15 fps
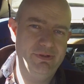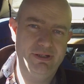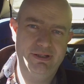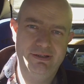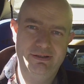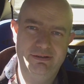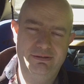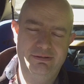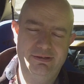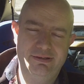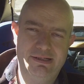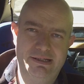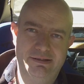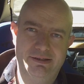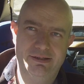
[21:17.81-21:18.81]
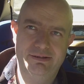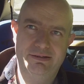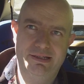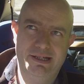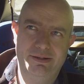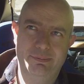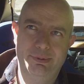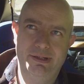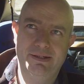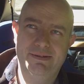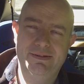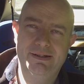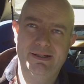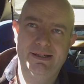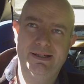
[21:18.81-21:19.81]
it can get a bit
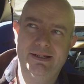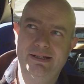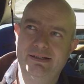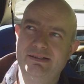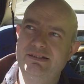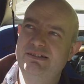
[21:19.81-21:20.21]
yeah,